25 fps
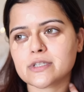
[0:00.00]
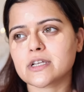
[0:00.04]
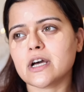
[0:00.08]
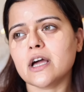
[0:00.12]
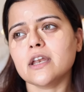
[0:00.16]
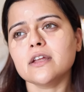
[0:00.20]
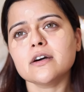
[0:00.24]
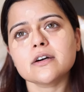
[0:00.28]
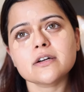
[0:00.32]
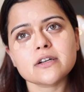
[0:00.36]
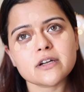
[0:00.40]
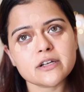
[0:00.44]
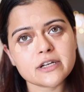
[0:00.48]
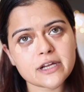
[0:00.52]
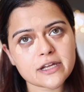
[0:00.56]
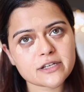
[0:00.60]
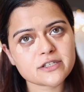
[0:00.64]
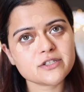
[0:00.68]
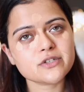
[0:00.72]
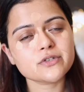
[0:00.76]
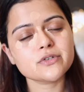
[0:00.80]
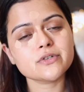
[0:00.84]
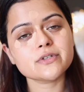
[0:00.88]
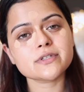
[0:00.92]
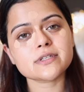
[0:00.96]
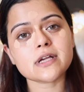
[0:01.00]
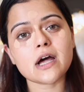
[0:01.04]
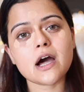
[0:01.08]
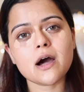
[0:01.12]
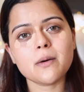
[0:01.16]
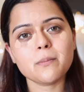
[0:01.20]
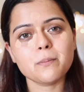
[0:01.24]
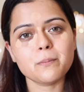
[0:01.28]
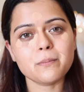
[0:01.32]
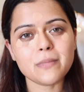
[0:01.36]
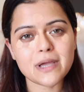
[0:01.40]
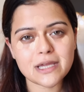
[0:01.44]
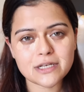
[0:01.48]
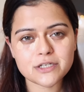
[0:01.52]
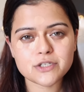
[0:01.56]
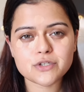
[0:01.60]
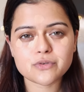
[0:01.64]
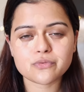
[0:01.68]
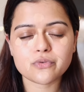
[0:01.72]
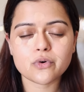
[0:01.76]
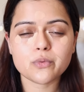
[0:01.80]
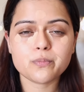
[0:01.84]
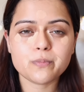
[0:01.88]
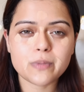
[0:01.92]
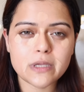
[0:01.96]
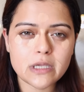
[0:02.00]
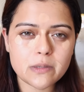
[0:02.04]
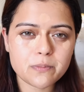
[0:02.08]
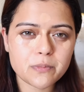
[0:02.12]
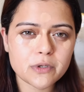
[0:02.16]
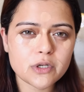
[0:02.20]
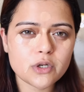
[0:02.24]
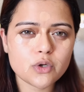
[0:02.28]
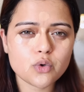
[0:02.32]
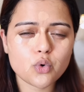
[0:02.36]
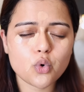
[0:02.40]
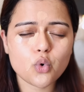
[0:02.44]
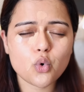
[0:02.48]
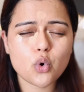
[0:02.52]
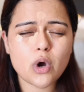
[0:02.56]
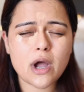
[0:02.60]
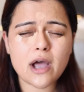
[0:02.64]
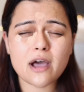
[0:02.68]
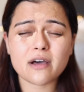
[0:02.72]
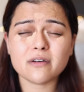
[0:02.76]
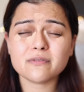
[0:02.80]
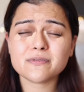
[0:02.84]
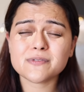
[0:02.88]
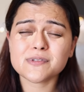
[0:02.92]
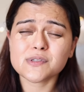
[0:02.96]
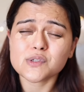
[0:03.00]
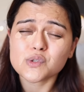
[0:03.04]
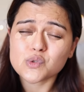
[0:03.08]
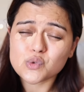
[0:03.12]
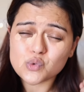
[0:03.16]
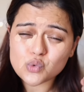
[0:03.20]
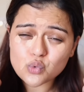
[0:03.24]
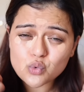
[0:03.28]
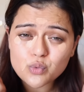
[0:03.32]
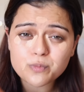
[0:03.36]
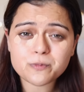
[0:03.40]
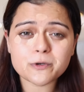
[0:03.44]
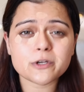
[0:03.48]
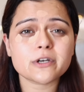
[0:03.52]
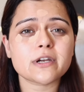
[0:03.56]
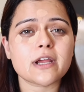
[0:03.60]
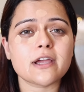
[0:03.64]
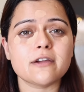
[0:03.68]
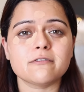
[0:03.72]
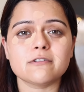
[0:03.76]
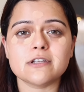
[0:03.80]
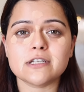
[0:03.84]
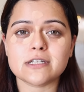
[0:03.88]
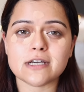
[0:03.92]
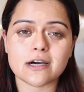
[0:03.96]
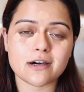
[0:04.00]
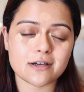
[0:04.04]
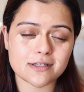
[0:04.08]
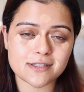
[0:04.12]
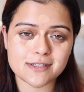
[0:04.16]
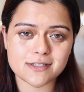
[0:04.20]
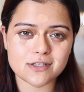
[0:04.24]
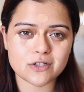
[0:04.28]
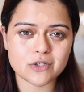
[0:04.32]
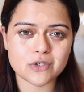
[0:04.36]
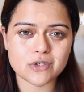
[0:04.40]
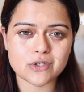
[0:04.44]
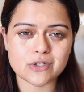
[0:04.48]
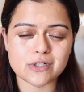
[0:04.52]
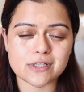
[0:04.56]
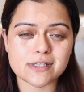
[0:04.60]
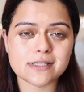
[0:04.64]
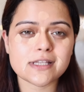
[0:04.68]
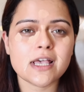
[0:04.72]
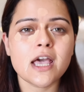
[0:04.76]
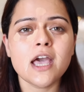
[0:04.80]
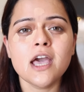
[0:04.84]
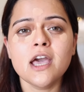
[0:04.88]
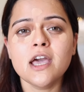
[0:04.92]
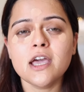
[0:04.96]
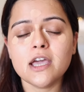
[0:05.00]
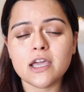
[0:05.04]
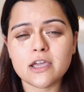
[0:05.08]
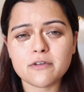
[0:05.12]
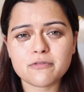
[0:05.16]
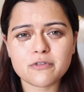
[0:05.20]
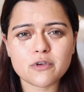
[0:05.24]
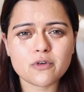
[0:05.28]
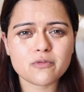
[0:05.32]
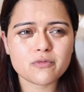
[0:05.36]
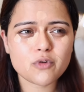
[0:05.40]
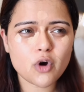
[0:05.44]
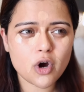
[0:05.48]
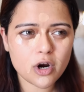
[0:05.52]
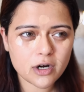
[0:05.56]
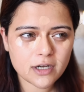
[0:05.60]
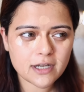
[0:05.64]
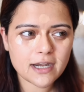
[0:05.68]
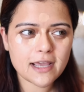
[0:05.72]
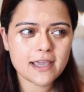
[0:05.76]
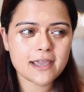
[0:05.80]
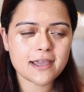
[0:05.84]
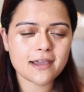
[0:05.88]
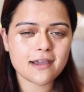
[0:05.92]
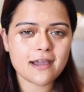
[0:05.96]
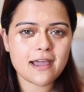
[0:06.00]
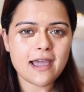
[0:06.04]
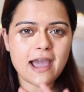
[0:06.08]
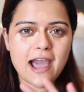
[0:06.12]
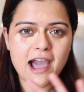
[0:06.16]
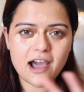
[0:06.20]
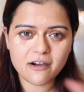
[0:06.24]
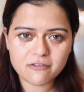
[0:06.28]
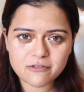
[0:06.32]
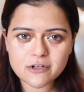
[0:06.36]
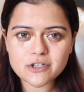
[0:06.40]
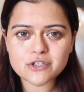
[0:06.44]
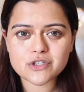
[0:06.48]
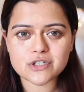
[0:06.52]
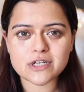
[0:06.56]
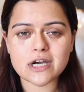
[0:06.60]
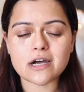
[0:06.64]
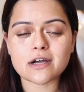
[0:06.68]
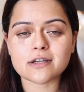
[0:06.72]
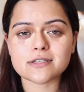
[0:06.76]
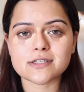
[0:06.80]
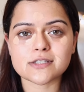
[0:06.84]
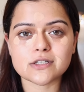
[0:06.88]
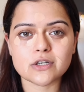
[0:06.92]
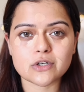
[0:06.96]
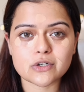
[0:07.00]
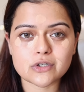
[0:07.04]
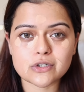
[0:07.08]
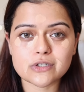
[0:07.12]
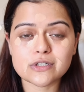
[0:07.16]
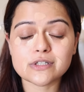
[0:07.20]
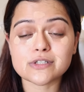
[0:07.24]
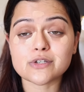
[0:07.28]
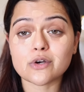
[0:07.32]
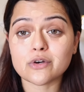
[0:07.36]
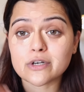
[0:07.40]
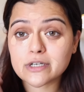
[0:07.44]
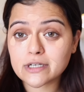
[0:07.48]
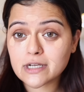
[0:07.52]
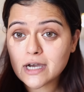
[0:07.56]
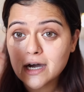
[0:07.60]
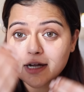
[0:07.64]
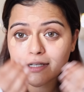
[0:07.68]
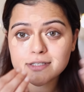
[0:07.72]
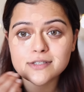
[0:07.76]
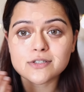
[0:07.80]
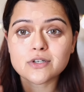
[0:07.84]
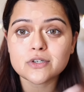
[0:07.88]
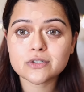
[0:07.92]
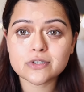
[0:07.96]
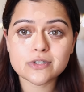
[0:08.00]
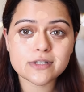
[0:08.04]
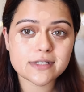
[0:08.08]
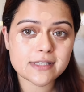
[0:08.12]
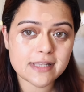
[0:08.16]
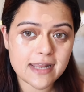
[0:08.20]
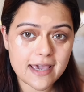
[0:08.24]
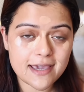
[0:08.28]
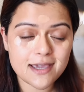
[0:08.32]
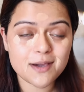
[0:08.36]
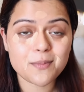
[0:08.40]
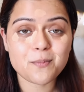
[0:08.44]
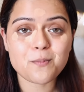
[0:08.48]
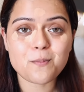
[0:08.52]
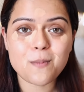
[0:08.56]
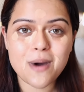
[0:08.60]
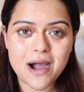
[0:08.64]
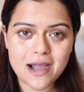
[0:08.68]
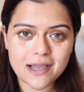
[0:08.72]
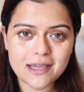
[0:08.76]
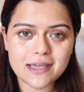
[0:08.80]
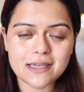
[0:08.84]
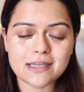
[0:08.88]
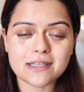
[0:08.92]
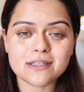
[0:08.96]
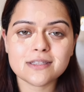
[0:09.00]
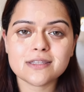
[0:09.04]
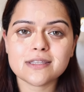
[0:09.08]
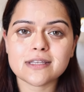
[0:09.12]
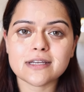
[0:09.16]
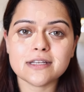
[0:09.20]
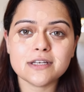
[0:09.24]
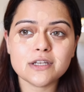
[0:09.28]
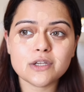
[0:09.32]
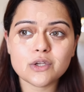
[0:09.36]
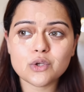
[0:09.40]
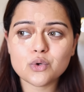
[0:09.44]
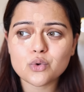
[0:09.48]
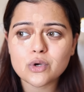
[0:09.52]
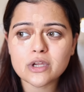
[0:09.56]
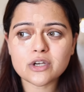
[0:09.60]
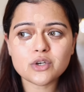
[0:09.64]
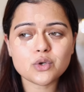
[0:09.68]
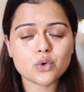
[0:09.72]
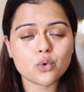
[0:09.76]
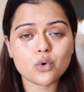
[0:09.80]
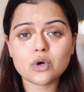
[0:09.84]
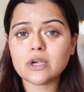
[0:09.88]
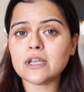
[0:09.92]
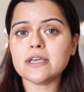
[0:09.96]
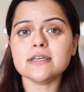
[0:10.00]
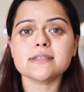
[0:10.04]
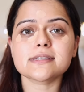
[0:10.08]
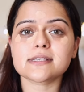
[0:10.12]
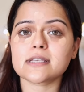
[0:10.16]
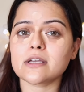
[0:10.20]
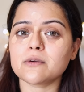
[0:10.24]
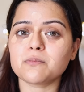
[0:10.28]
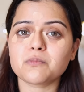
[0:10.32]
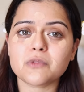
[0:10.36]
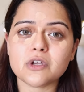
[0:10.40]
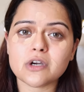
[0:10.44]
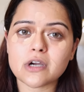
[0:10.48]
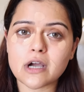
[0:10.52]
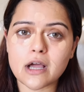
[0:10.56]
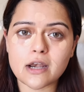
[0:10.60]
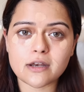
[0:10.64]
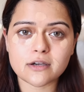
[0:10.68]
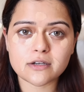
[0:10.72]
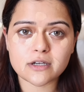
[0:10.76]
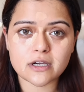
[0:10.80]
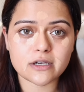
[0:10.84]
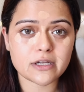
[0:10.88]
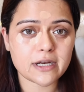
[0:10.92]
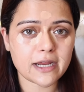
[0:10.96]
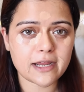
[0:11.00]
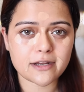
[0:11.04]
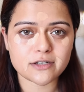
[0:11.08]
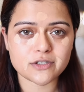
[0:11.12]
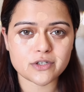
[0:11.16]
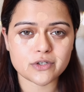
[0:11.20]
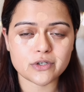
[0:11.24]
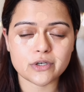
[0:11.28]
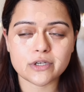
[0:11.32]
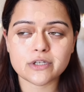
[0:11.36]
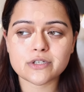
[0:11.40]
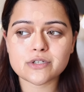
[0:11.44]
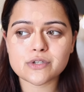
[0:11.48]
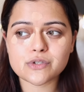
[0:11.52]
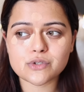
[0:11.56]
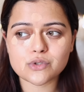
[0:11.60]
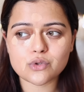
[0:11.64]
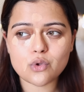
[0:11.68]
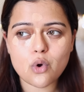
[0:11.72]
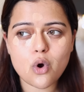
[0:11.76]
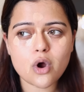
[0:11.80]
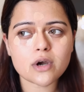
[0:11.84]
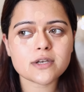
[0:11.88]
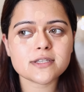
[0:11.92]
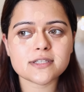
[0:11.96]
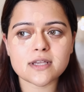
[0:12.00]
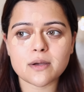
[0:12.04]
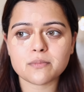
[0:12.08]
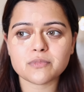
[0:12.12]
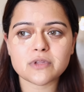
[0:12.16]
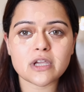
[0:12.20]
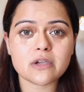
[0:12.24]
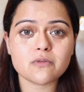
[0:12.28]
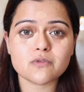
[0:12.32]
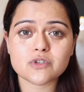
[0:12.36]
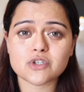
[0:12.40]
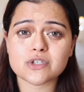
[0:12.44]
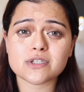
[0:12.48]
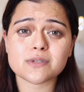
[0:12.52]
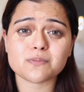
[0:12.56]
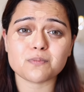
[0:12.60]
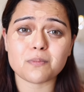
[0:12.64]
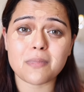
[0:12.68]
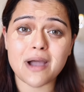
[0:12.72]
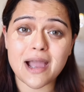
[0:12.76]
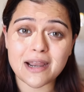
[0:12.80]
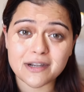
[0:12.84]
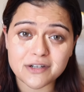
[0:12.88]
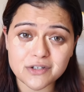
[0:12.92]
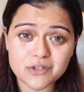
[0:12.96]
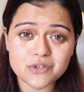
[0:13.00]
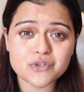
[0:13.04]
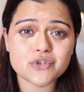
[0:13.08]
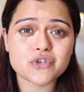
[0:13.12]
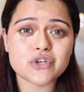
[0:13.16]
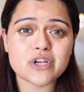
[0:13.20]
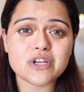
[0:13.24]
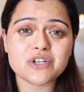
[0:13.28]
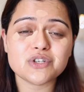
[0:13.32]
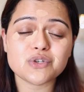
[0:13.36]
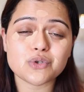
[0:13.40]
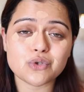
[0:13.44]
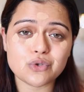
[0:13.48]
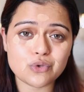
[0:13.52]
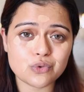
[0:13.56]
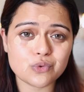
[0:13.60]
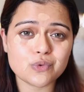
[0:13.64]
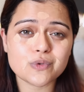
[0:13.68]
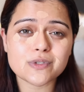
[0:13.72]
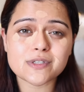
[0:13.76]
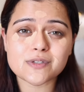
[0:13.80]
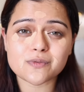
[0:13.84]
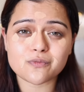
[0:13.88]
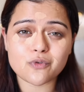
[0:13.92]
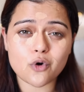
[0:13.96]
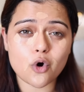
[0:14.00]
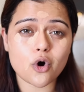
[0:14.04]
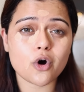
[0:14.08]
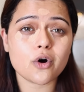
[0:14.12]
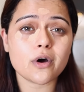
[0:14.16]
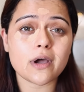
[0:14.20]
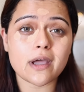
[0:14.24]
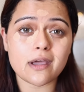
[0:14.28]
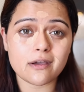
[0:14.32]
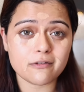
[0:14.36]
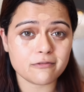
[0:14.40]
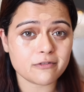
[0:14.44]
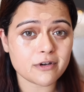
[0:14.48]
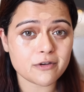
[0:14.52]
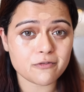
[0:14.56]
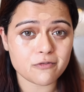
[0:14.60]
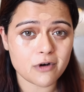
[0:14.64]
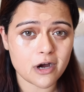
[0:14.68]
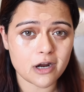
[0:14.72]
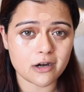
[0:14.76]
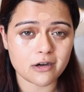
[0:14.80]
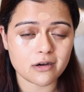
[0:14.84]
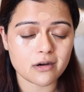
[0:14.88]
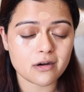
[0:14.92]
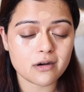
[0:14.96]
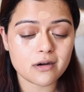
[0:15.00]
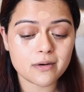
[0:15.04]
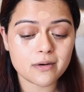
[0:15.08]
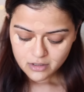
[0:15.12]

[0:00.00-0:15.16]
Color correctors are meant for people who have super heavy dark circles. If you've got like average dark circles or dark circles like mine, then you can totally skip the color corrector. It is not something which is mandatory to use for everyone.